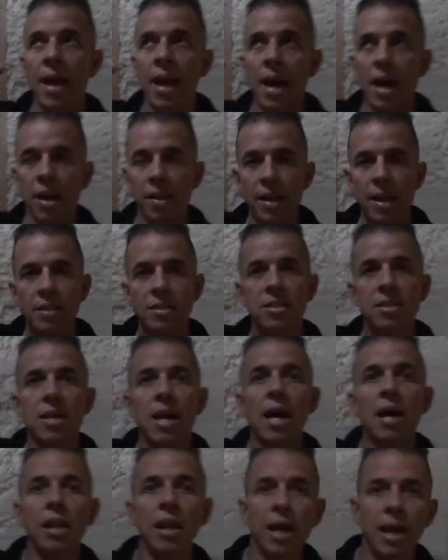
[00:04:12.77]
out of that
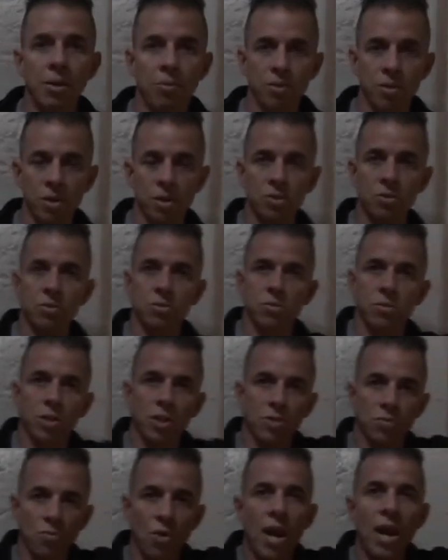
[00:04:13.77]
skylight when it's
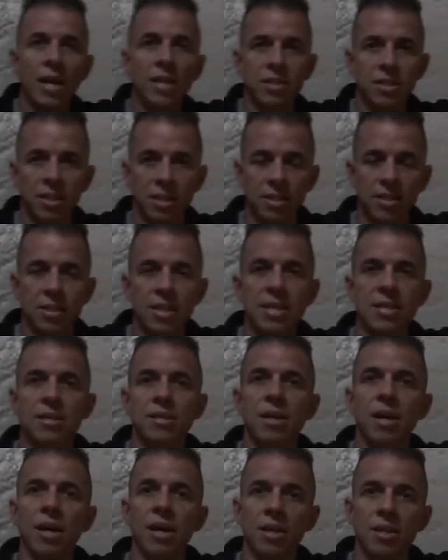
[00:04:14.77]
rising, as heat
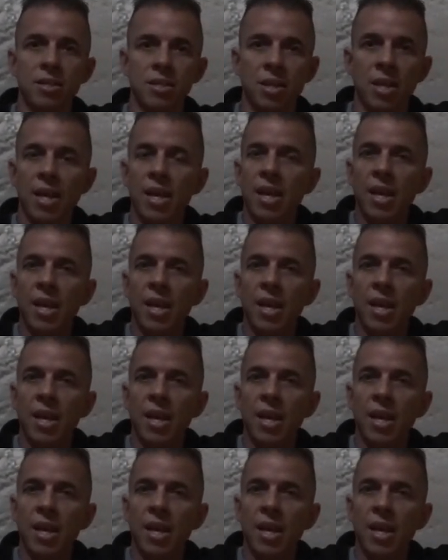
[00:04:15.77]
does.